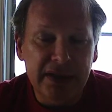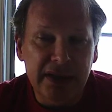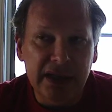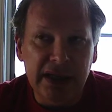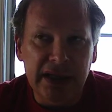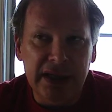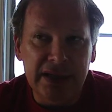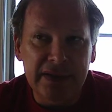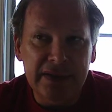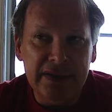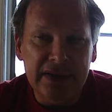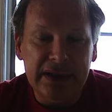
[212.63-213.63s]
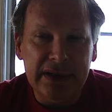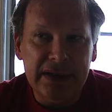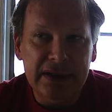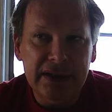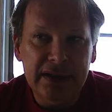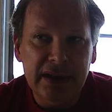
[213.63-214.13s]

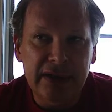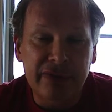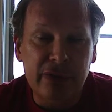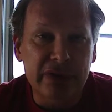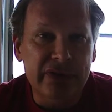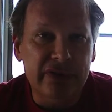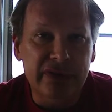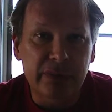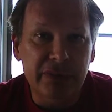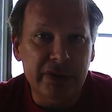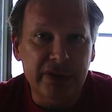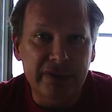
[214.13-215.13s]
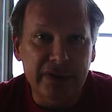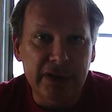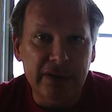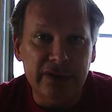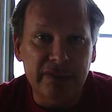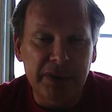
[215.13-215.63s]
And of course, there's a million videos
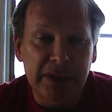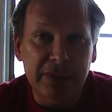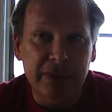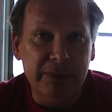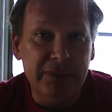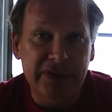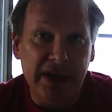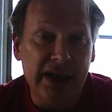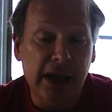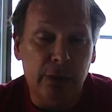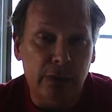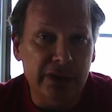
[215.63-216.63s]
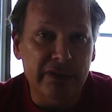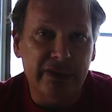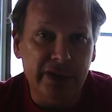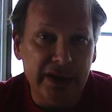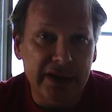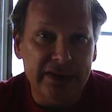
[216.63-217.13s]
of people saying how wonderful it
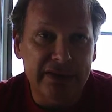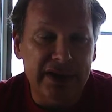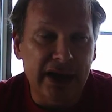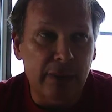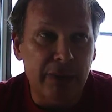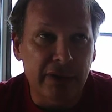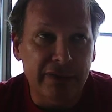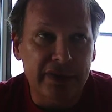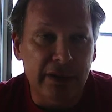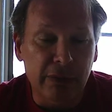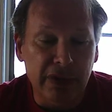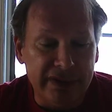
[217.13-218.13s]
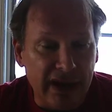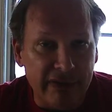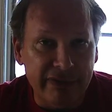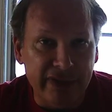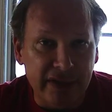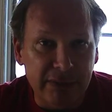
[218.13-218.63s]
is and how perfect it worked out for
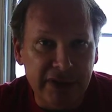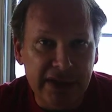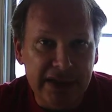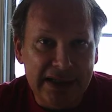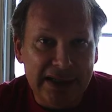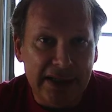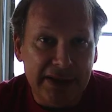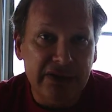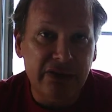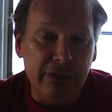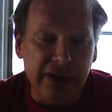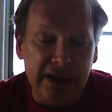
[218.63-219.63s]
them, and that's great.